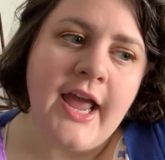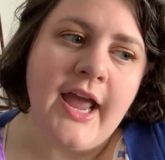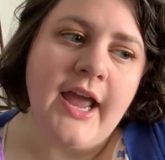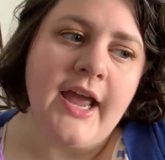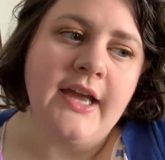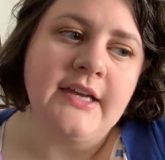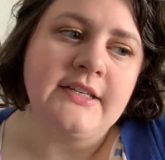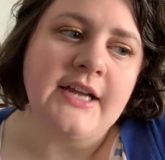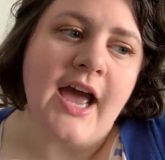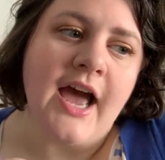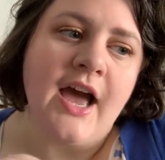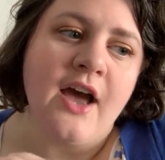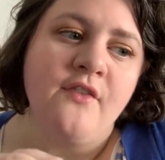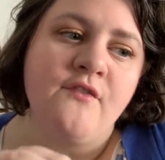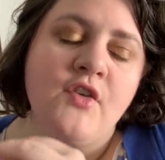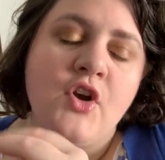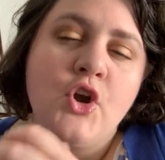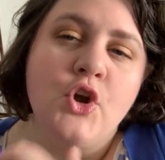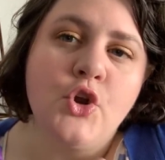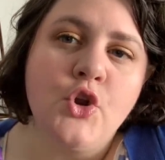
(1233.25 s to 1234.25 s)
and to have
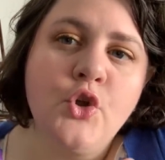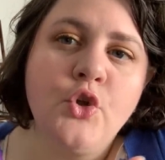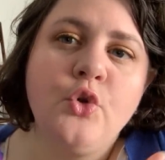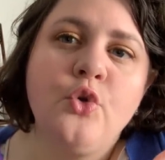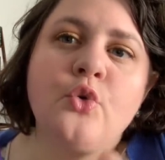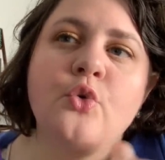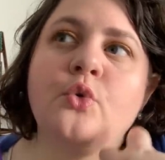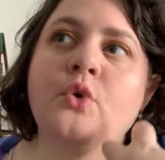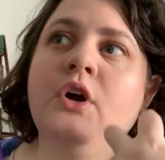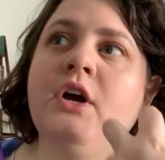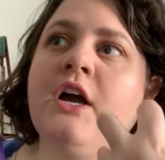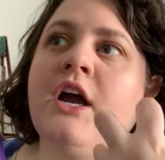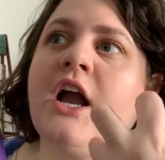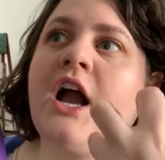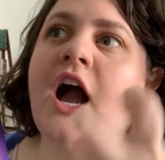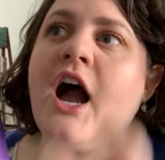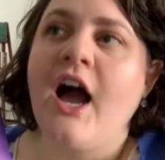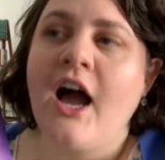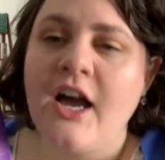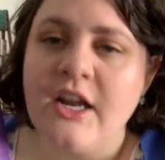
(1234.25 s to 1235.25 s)
new
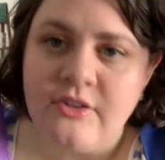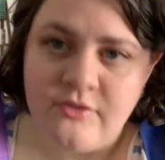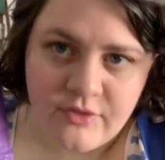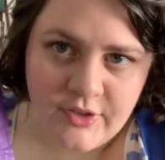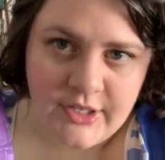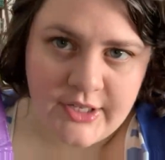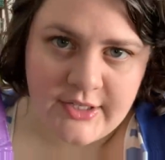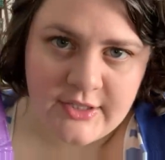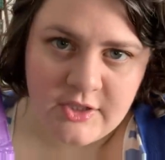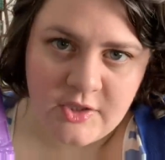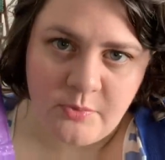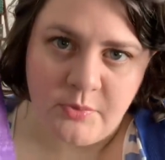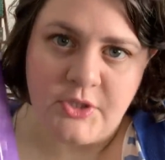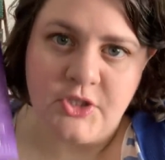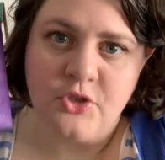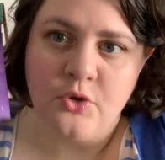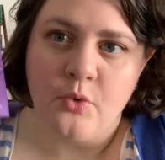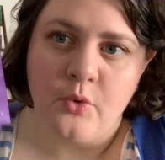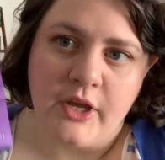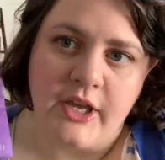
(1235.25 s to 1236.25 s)
conflicts
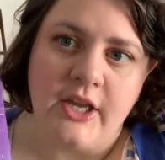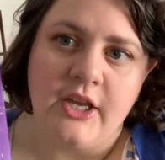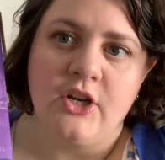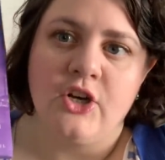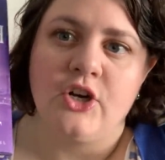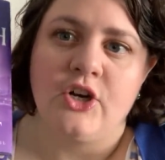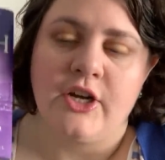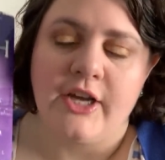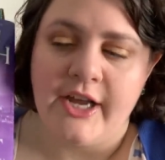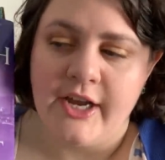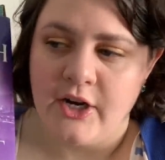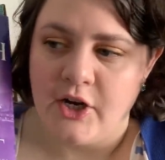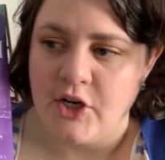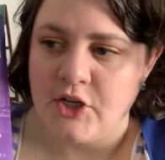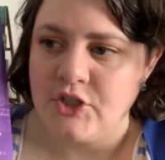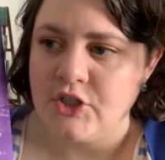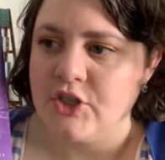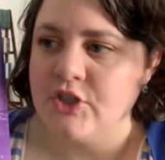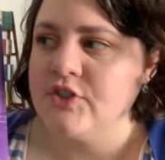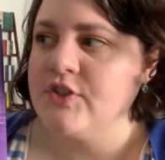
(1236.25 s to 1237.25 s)
between her
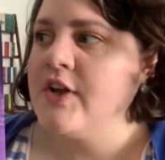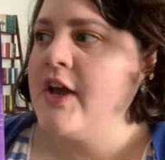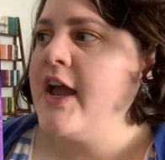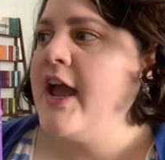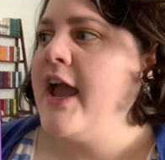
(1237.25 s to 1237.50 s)
characters.